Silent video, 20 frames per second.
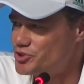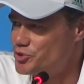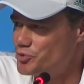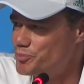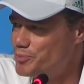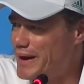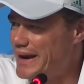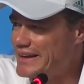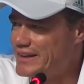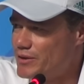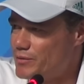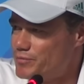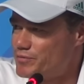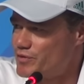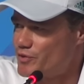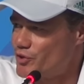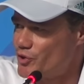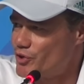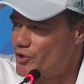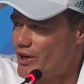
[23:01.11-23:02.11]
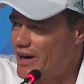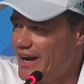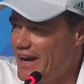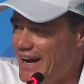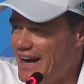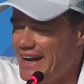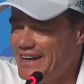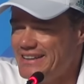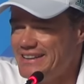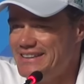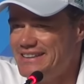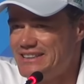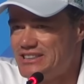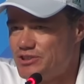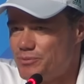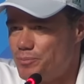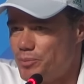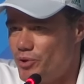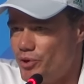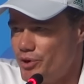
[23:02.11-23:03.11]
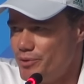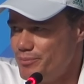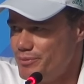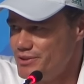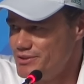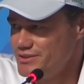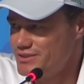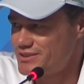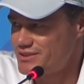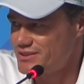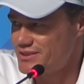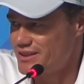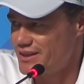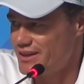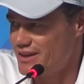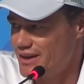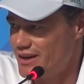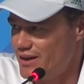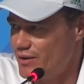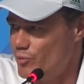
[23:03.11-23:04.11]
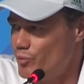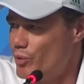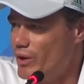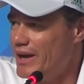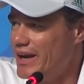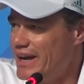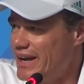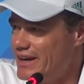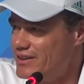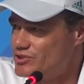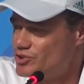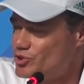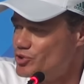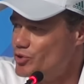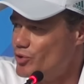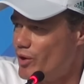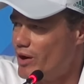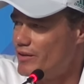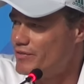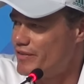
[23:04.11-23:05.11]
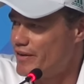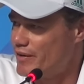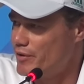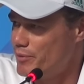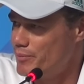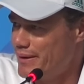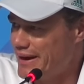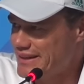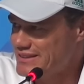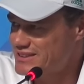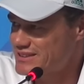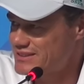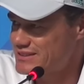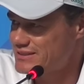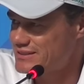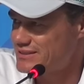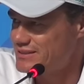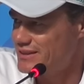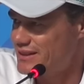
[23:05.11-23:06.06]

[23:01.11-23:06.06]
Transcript: to make up for any disappointment. We're here to do our very best,